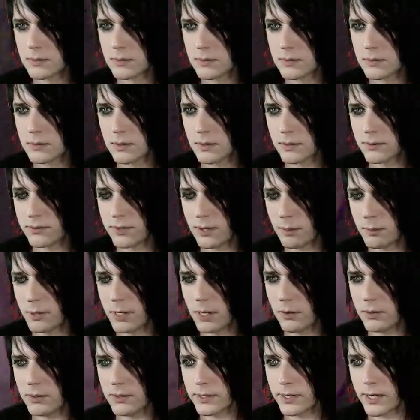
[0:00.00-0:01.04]
There's someone
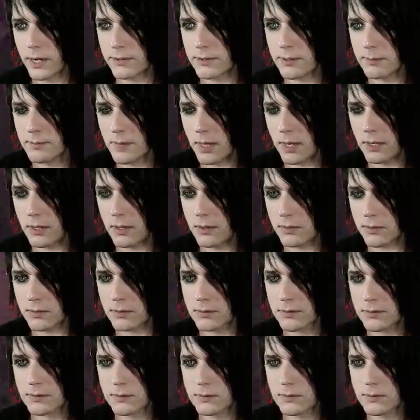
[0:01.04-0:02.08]
out here, guys. I'm not alone.
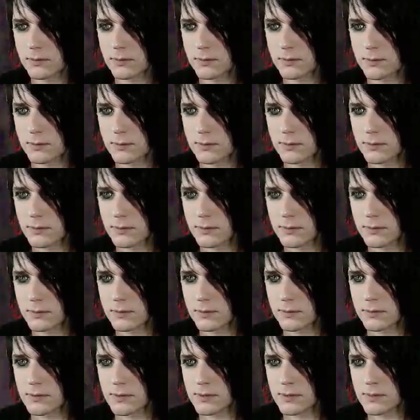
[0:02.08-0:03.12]

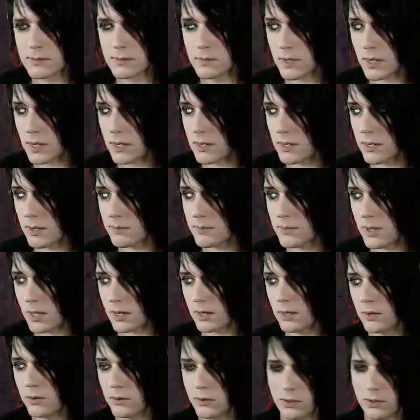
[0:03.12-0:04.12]
Not alone. I'm not alone out